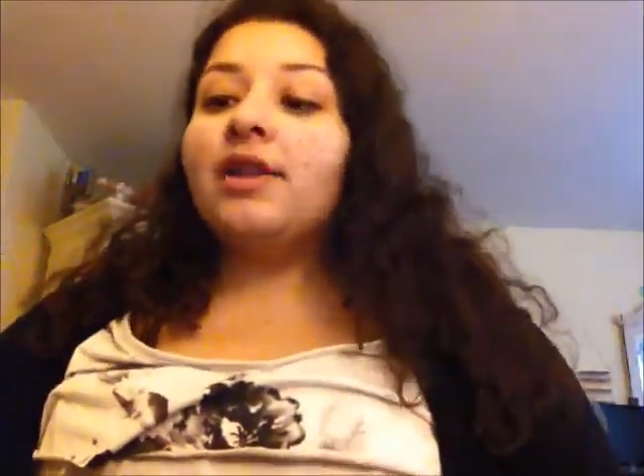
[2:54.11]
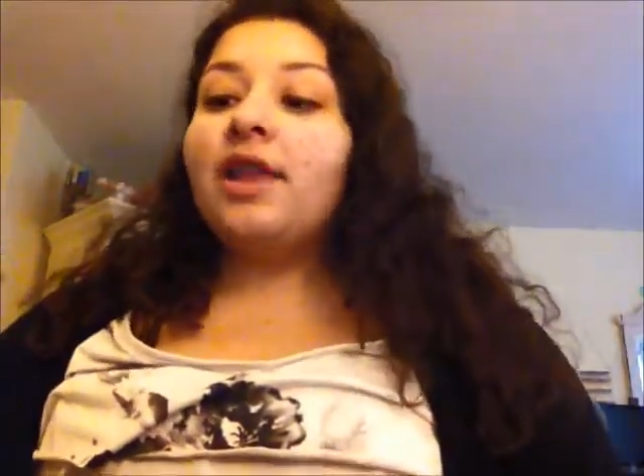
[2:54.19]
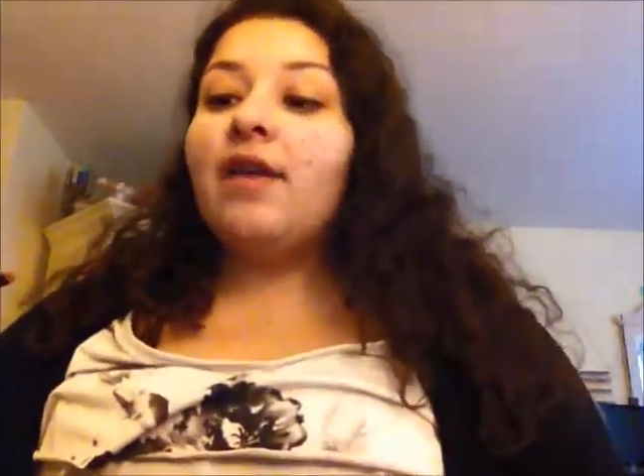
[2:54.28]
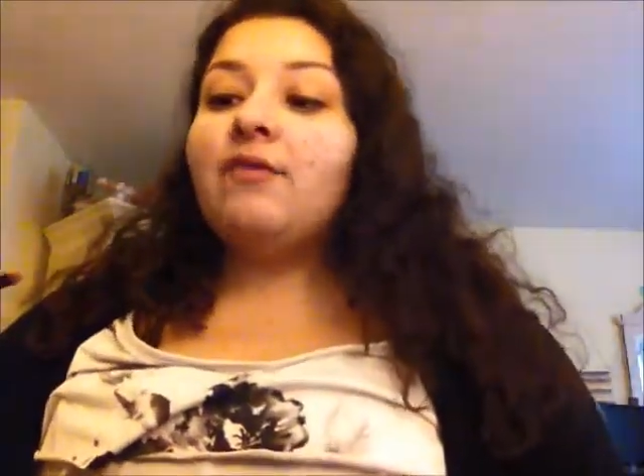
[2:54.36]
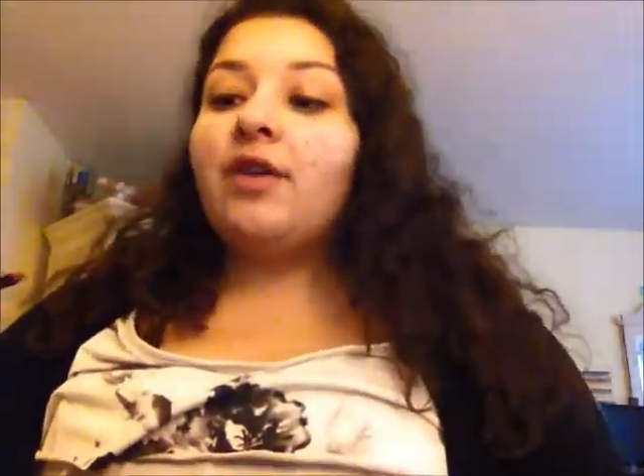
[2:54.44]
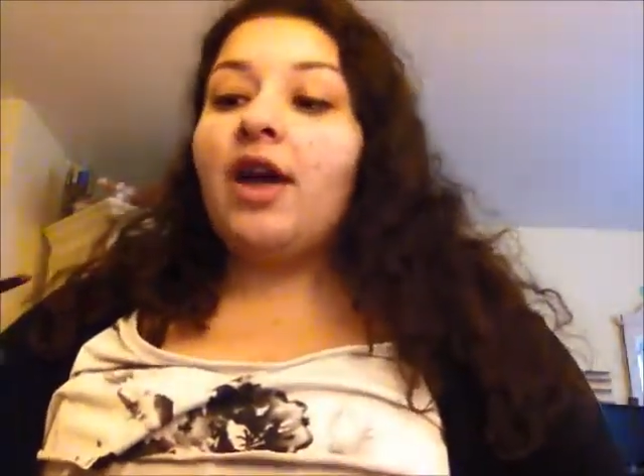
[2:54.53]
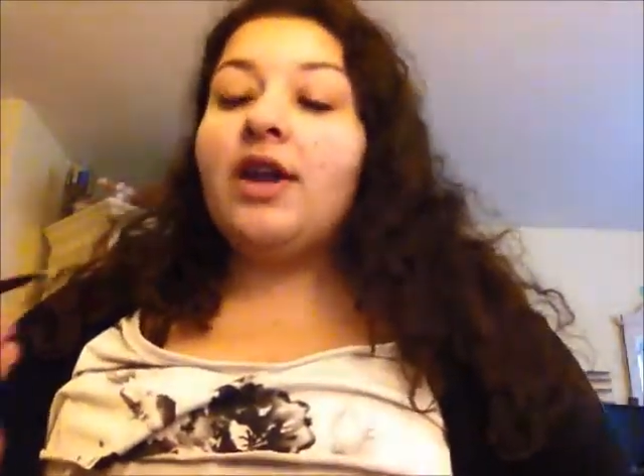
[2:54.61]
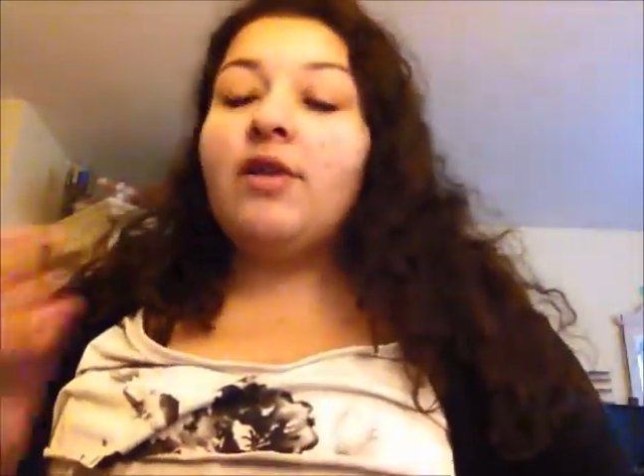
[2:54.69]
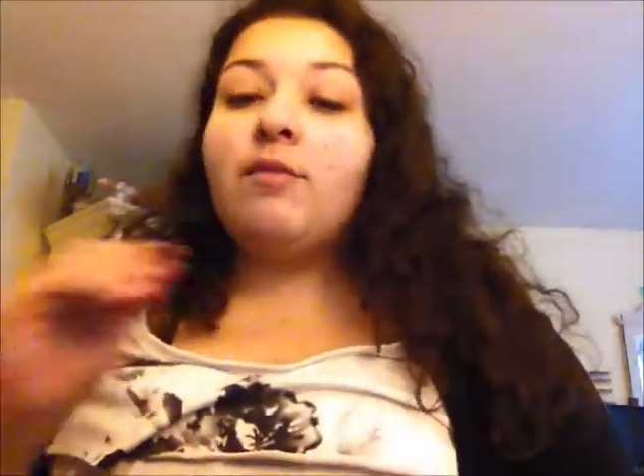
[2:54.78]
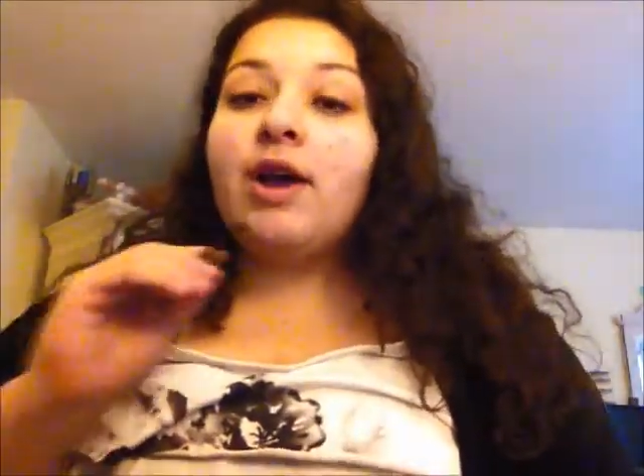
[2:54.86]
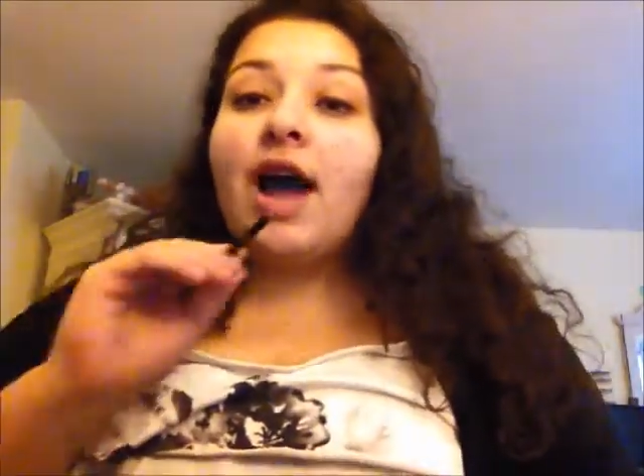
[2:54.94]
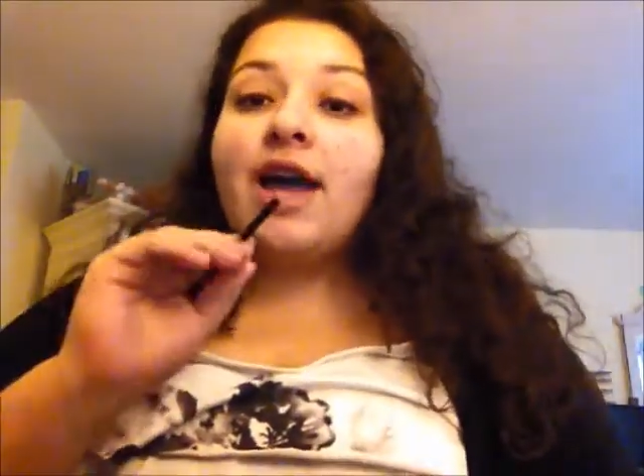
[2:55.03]
left on
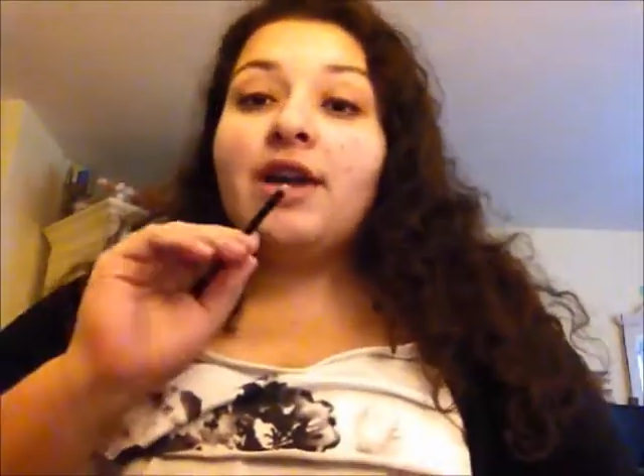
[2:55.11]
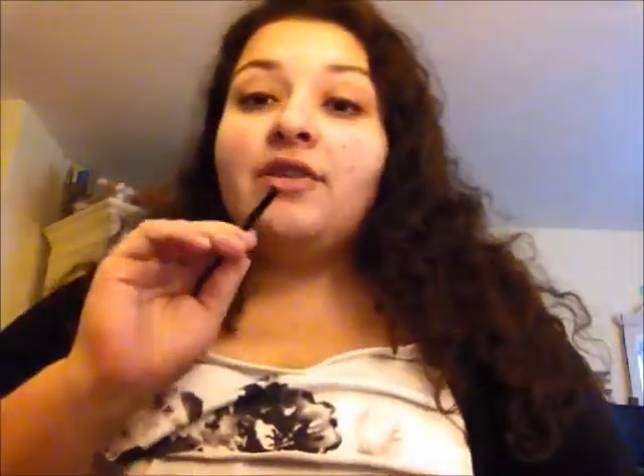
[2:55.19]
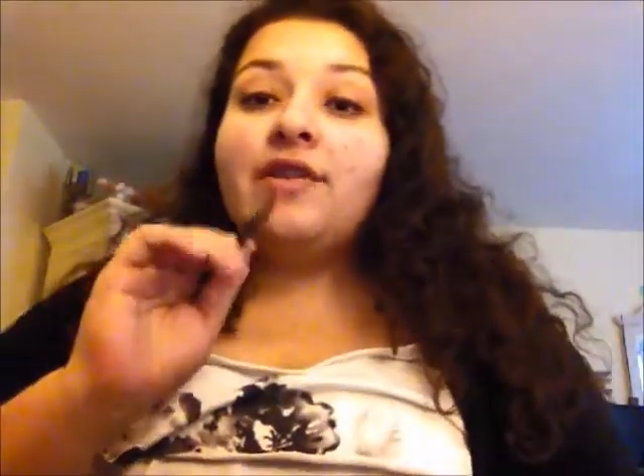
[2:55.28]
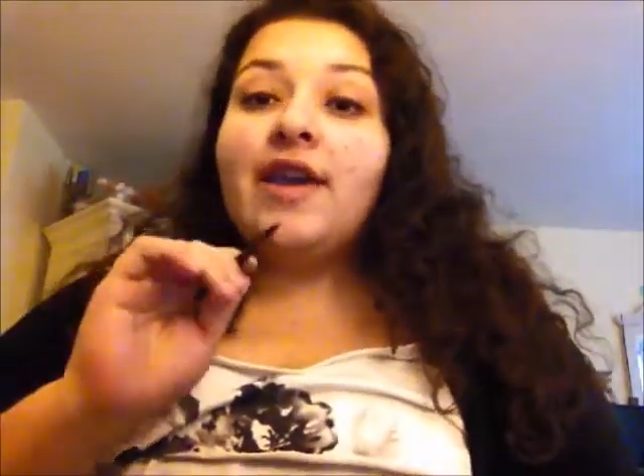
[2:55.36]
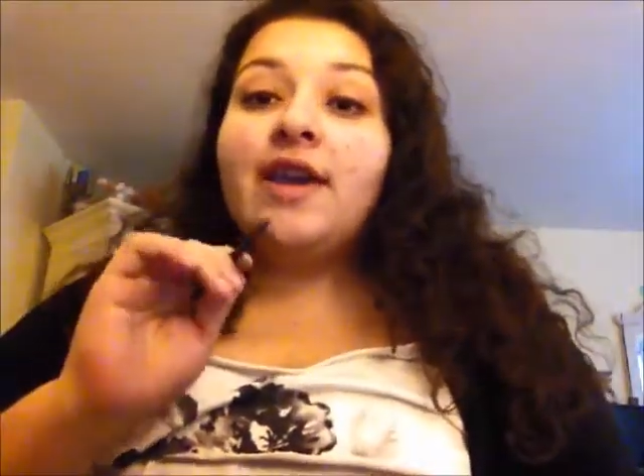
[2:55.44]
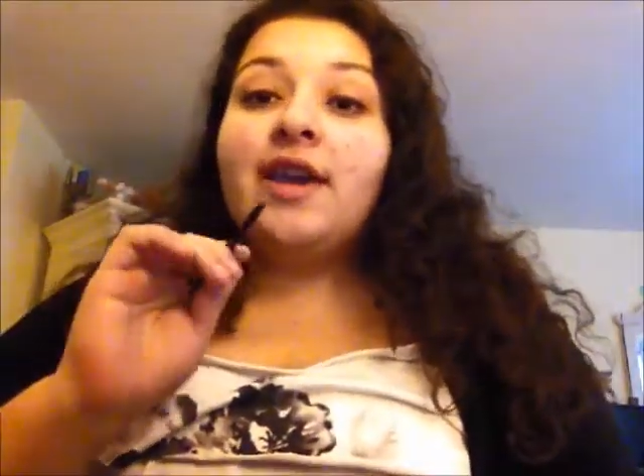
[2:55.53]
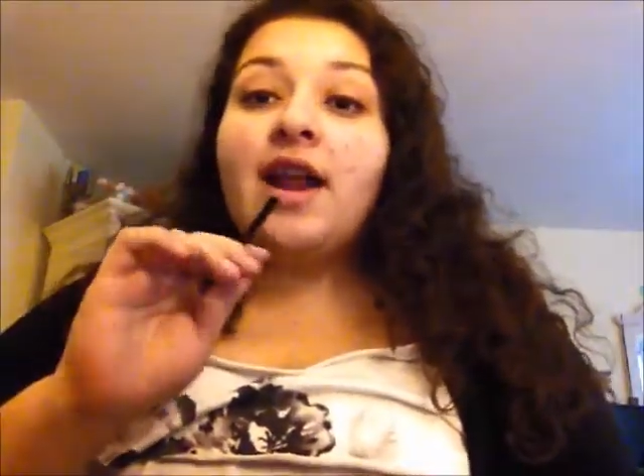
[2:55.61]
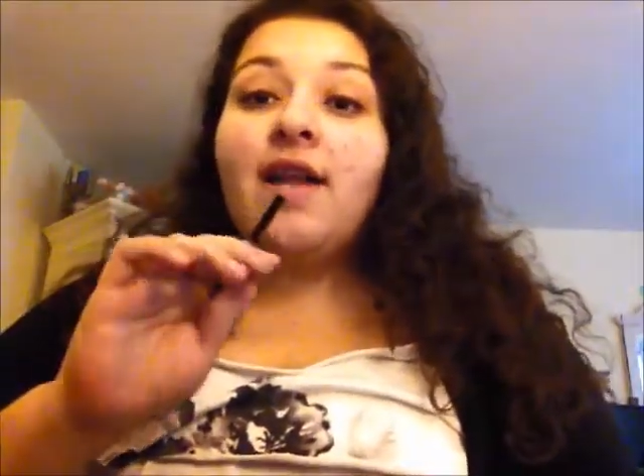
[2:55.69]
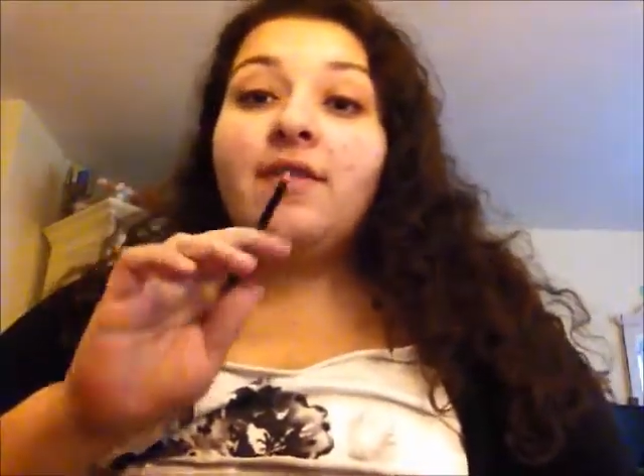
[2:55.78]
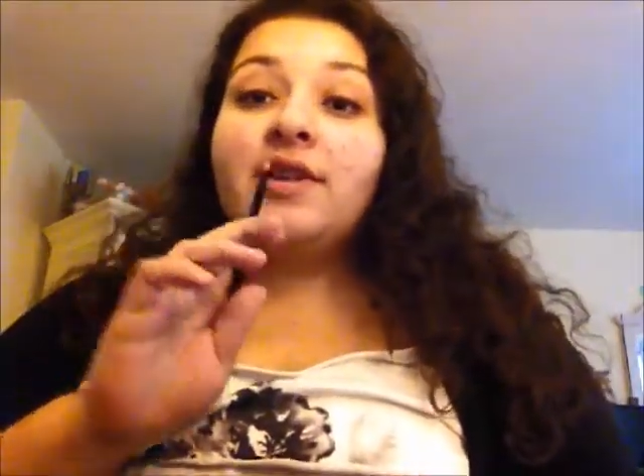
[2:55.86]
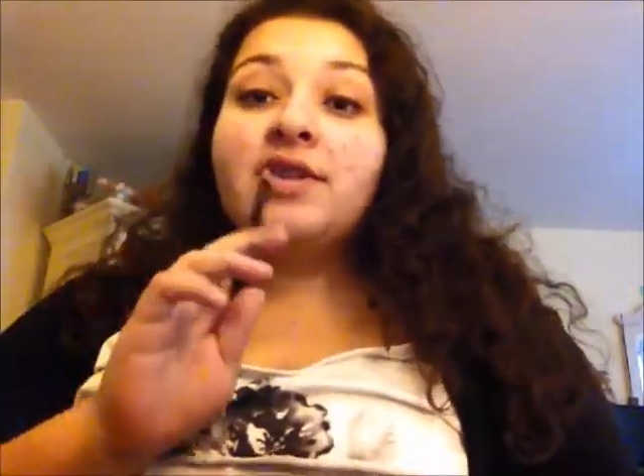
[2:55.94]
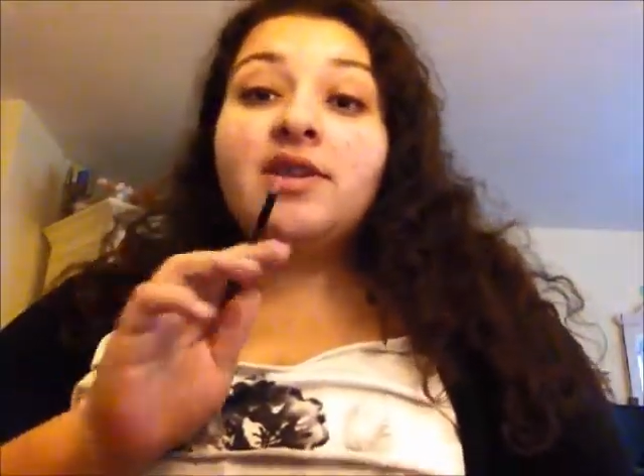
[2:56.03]
it where I can take it on this